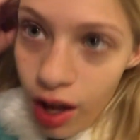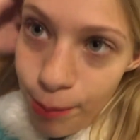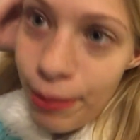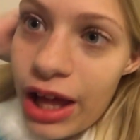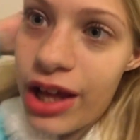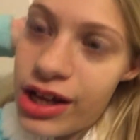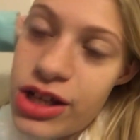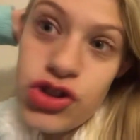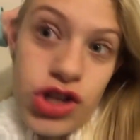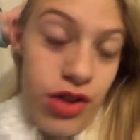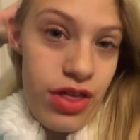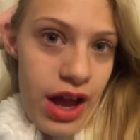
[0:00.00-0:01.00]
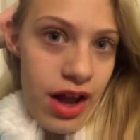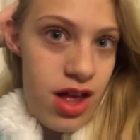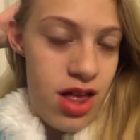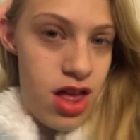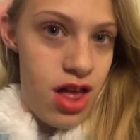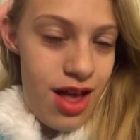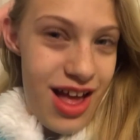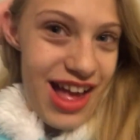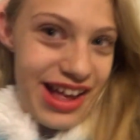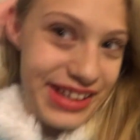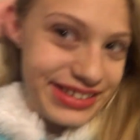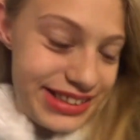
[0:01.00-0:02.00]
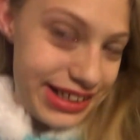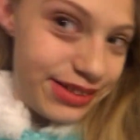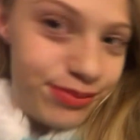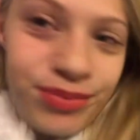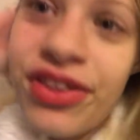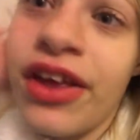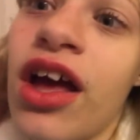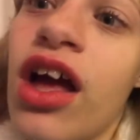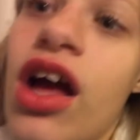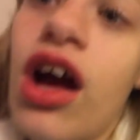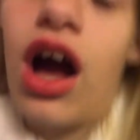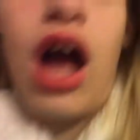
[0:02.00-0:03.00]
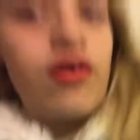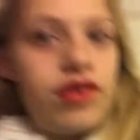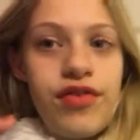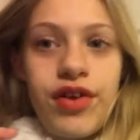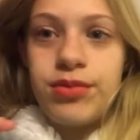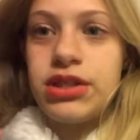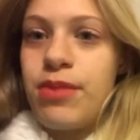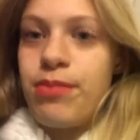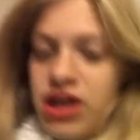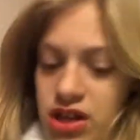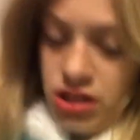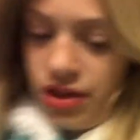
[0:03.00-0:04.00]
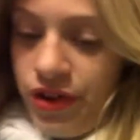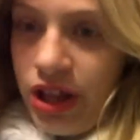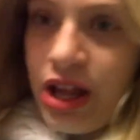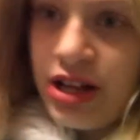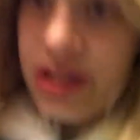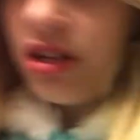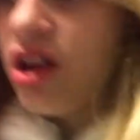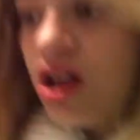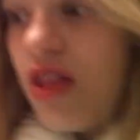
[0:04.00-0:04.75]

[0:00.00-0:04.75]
my intro thing. And um, I refilmed it because I realized